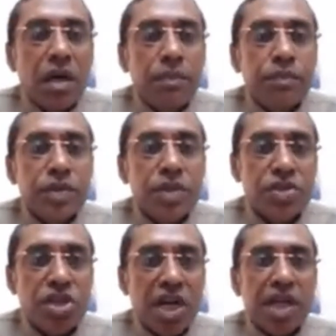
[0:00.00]

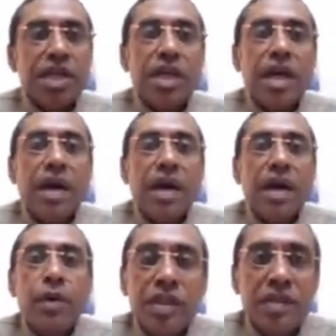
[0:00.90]
the journey
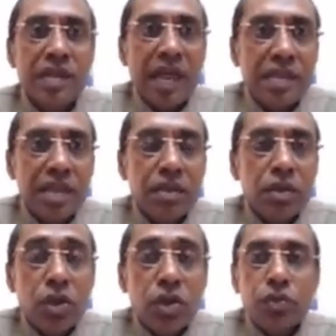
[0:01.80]
about this
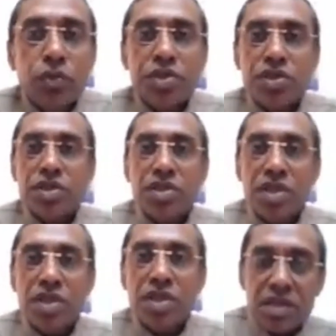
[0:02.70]
center,
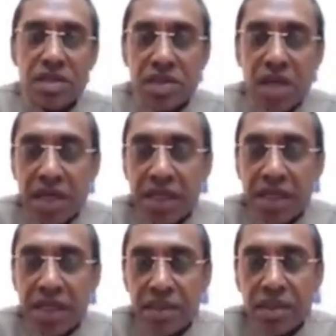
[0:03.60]
which just
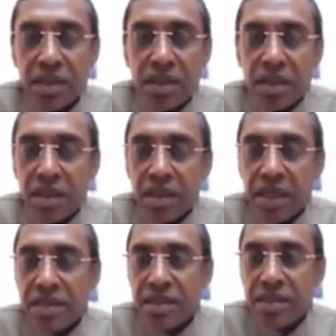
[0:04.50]
started
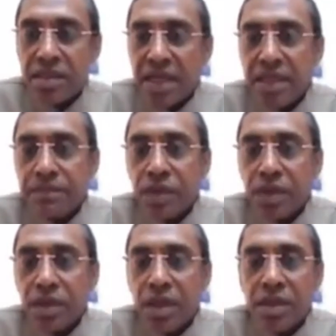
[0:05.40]

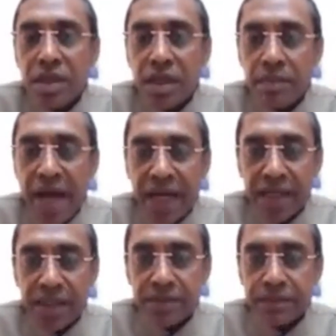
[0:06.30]
exactly a year
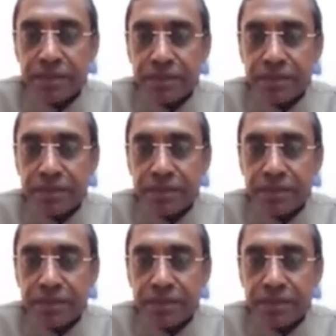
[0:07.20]
back.